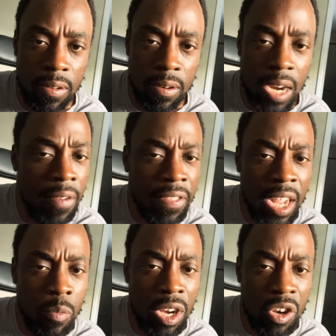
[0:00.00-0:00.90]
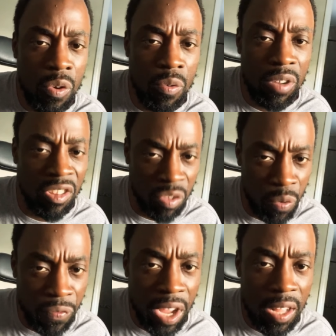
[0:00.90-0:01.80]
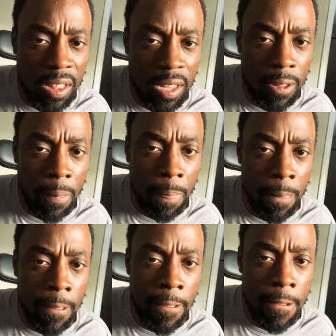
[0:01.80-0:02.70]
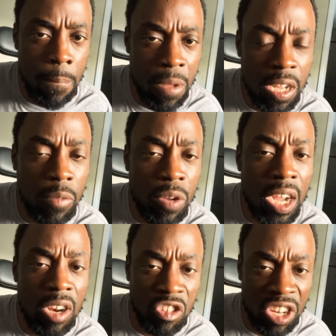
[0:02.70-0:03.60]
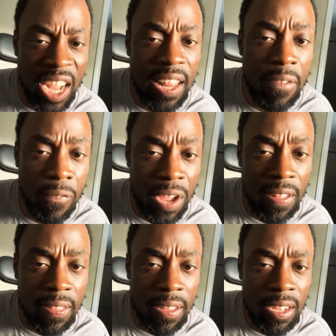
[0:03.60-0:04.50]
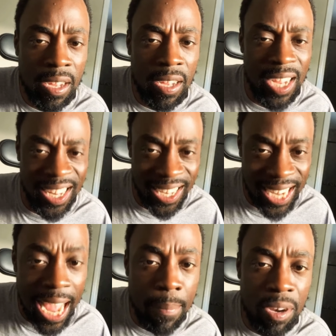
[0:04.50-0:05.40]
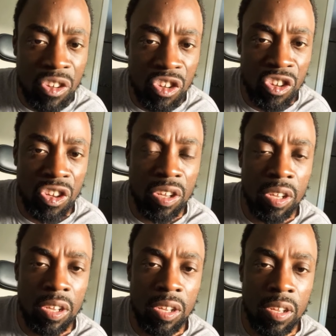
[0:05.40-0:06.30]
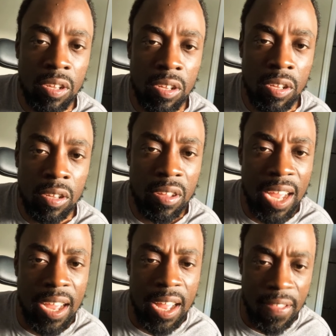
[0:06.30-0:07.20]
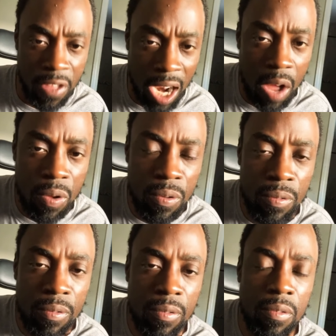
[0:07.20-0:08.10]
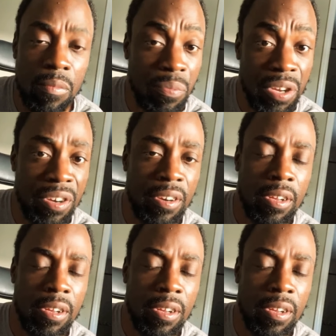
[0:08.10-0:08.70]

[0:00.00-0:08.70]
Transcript: Everything we do is through faith because we understand that faith establishes the law. Period.